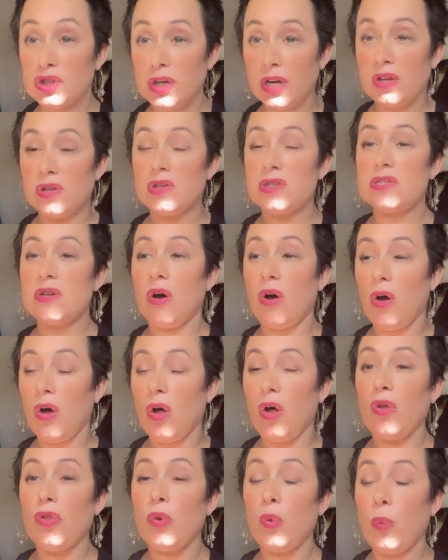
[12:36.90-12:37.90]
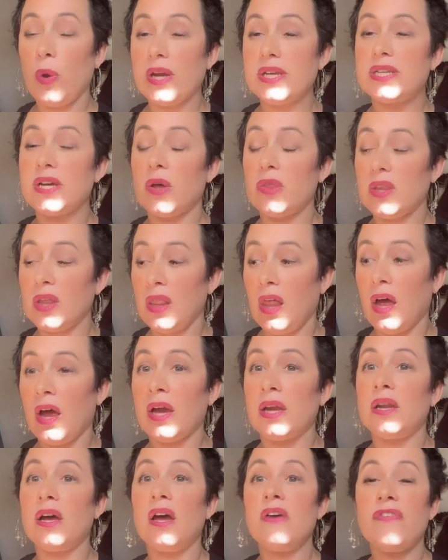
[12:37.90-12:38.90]
trickles all the way down the
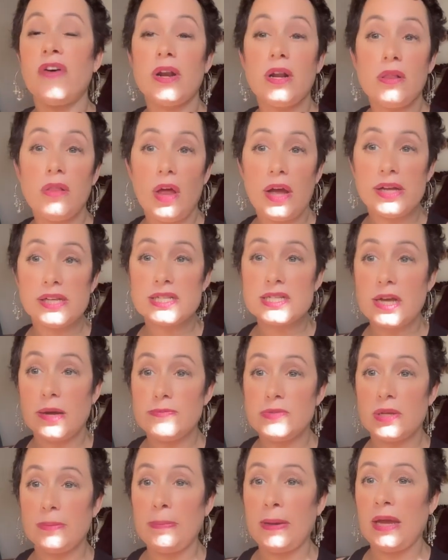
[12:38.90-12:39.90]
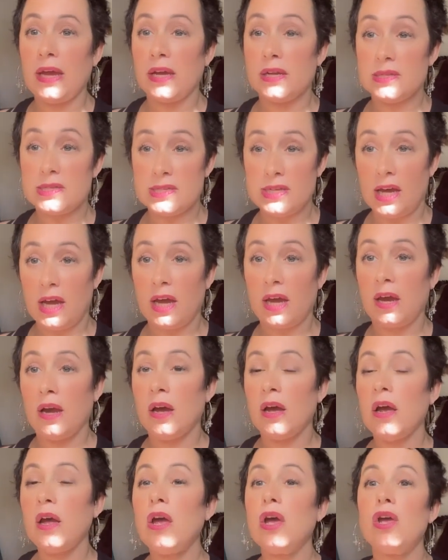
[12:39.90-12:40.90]
line. I've had clients come to me and
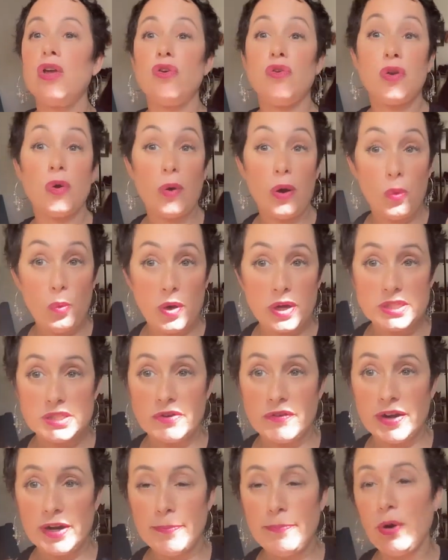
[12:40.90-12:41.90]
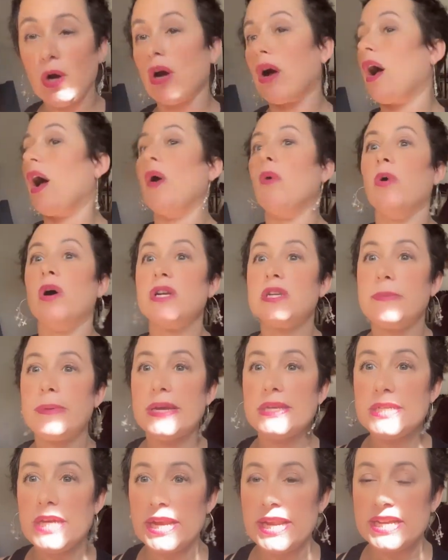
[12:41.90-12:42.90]
say, I want to write a book. I want to
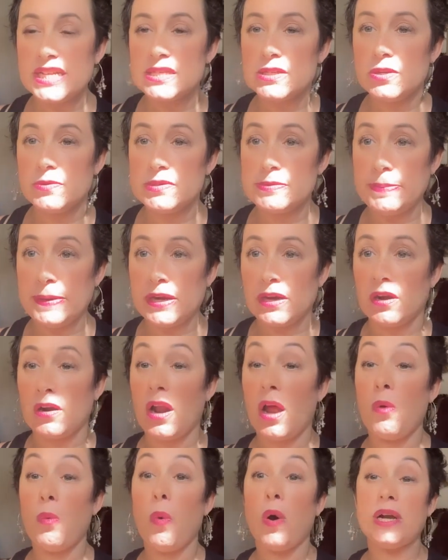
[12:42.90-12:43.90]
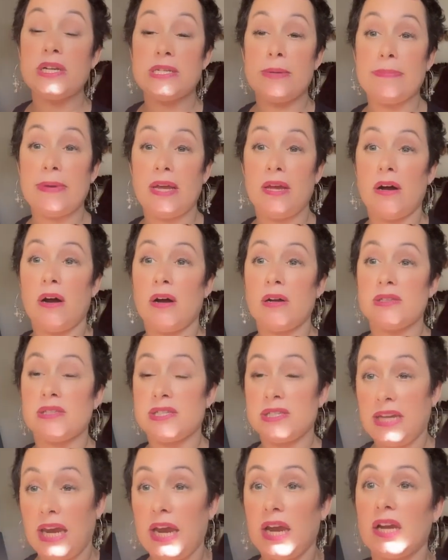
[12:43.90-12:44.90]
be a TEDx speaker. I want to be
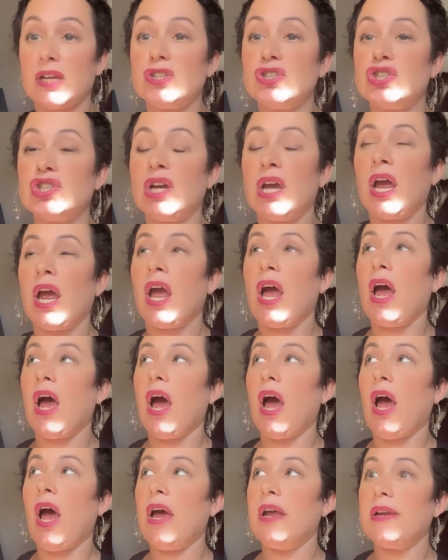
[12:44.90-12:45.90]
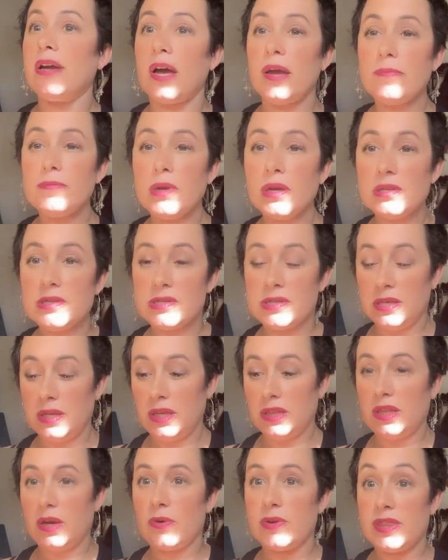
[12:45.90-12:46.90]
on stage. And I'm not
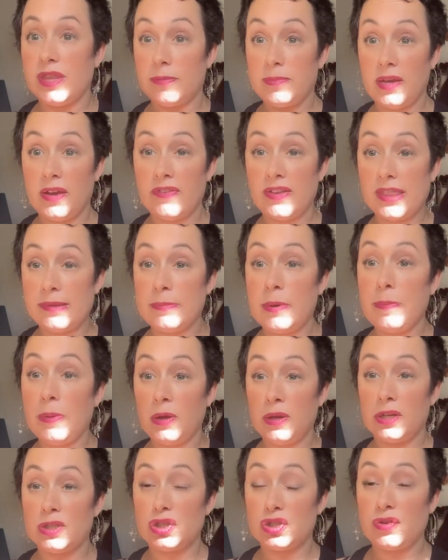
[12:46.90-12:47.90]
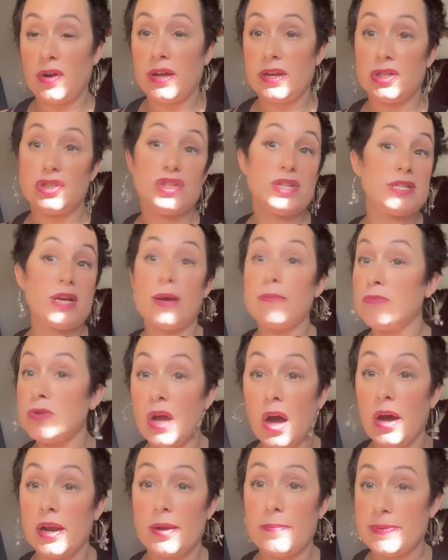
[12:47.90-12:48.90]
sitting there with them giving them a million strategies.
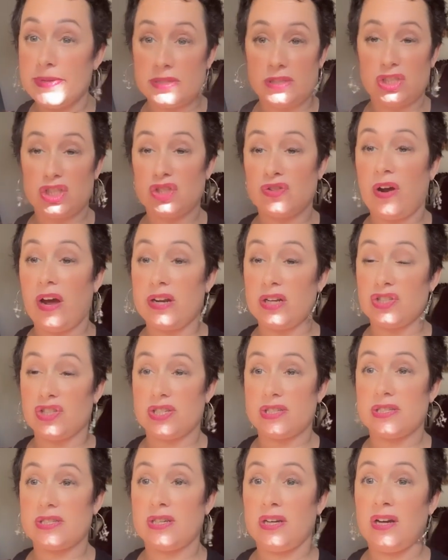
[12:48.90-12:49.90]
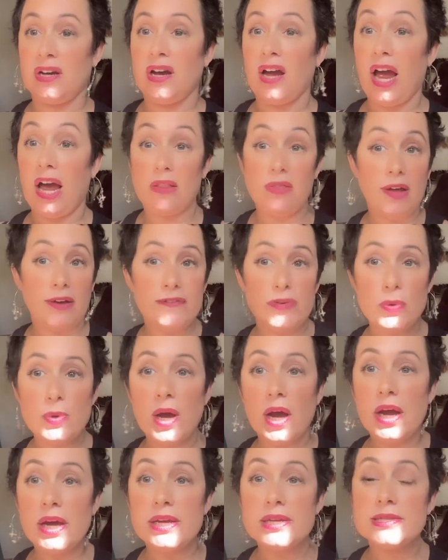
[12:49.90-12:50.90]
I'm not a business strategist. I love
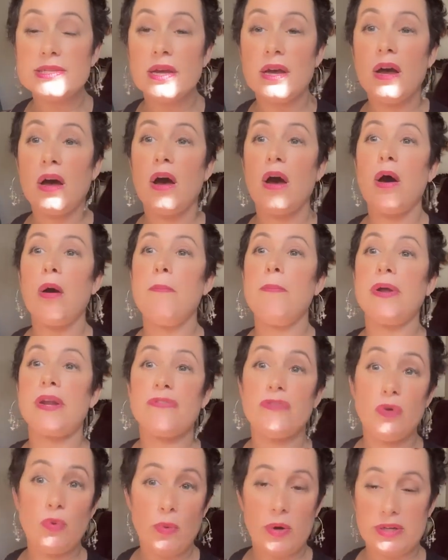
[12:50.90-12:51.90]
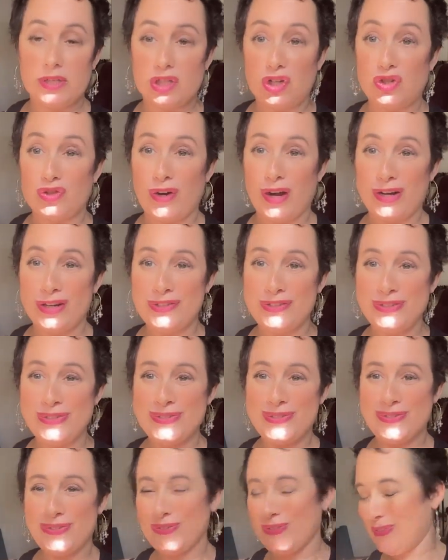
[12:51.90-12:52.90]
you guys, but if you want a
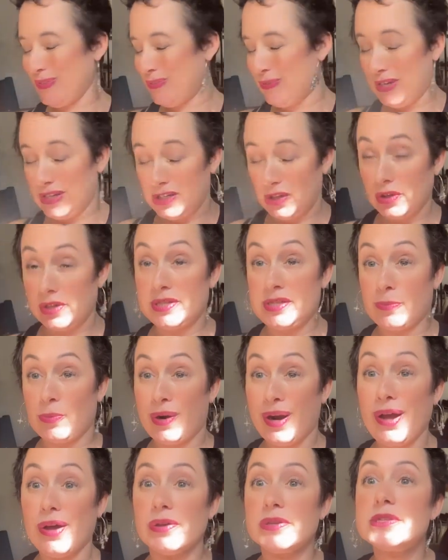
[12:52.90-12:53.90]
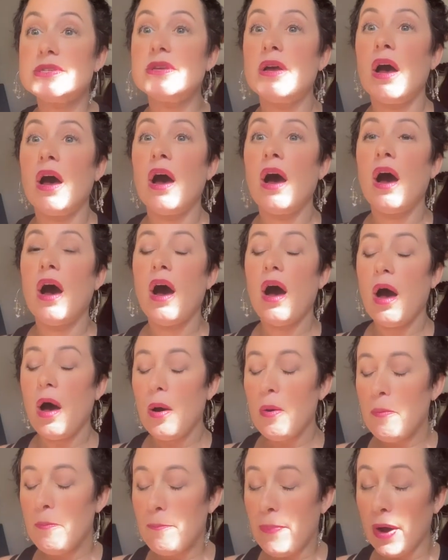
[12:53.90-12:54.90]
strategist, you need to look somewhere else.
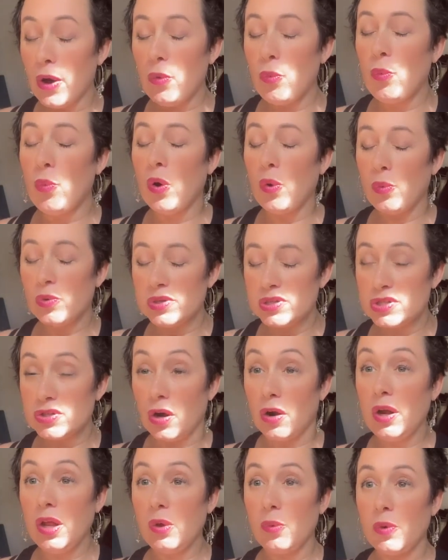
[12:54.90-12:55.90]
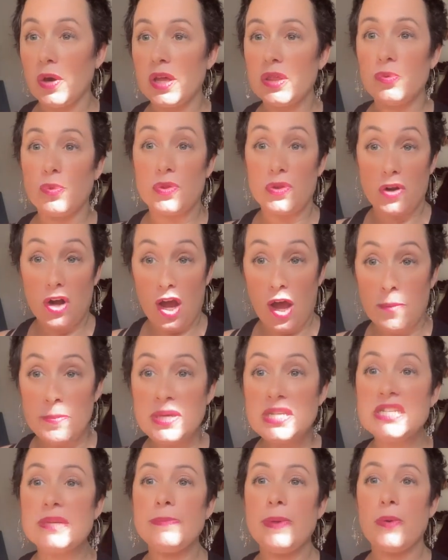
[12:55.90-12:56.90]
But what we're starting with when they're
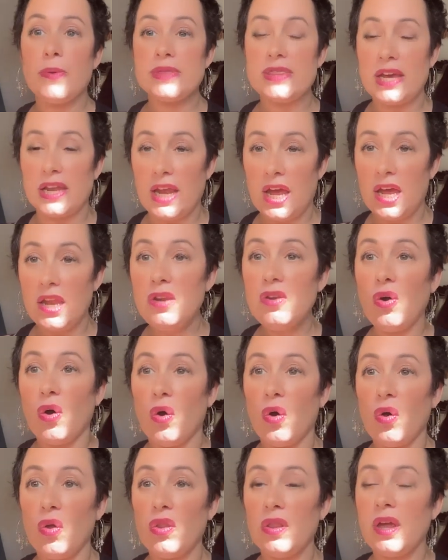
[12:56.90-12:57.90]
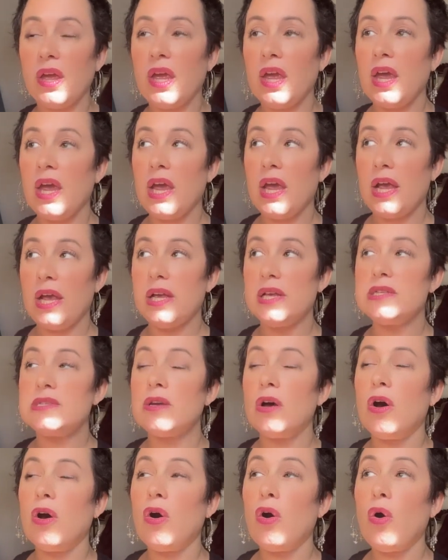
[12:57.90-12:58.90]
coming to me with that end goal
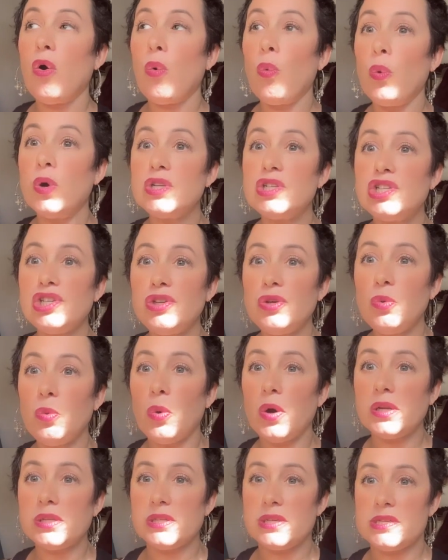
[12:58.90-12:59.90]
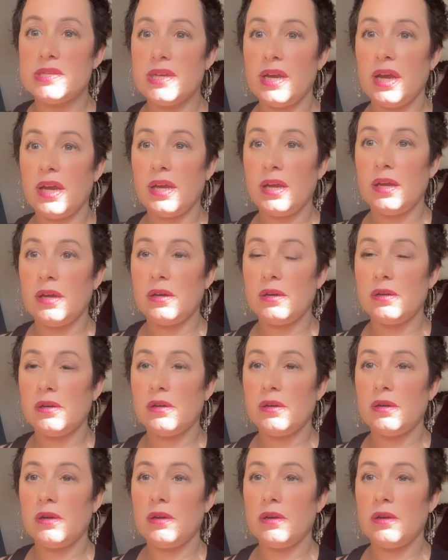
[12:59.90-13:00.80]
is, what do you want to say?